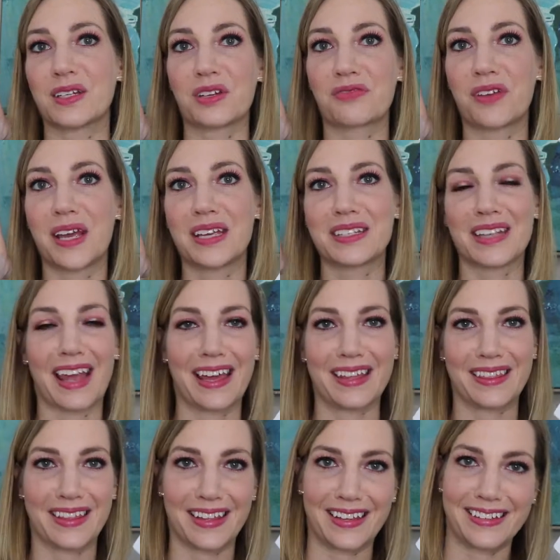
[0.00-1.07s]
on your face
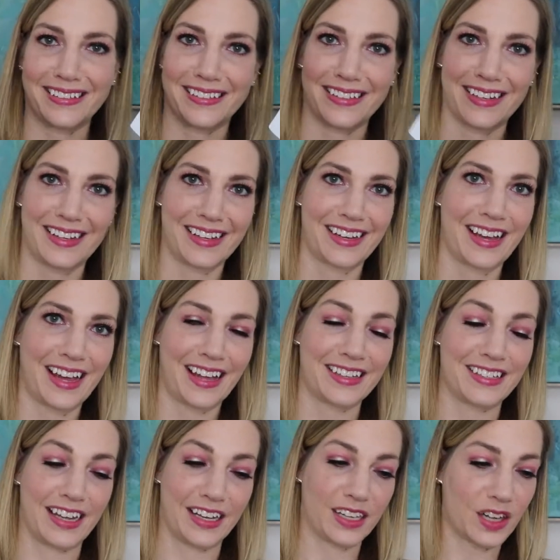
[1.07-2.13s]
and then
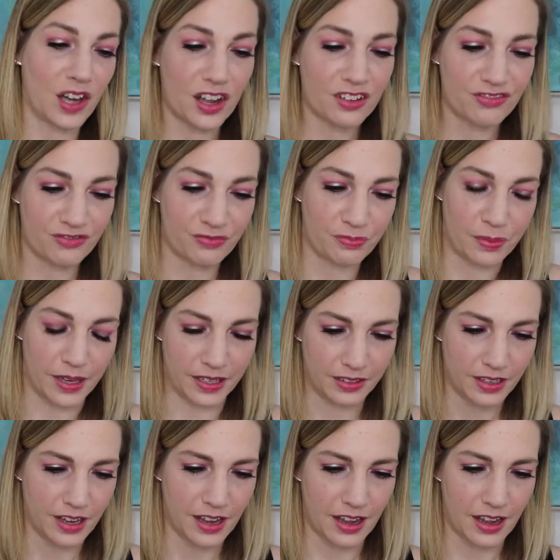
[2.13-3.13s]
take it off, but